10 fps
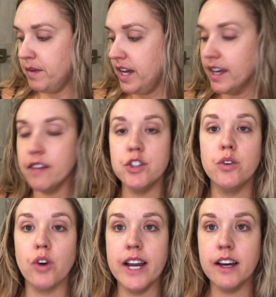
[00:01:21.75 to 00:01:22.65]
it gives you
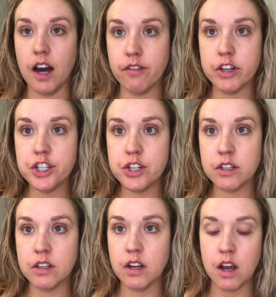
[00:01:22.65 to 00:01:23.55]
great coverage,
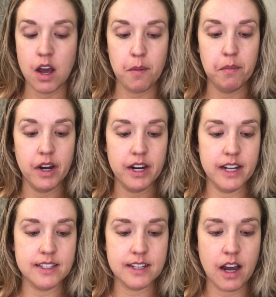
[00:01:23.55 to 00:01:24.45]
but
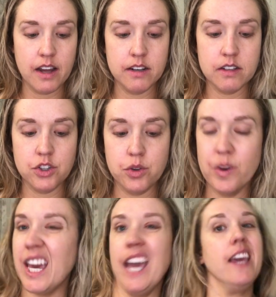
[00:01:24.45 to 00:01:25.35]
it's not too
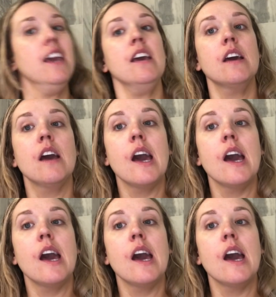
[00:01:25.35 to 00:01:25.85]
cakey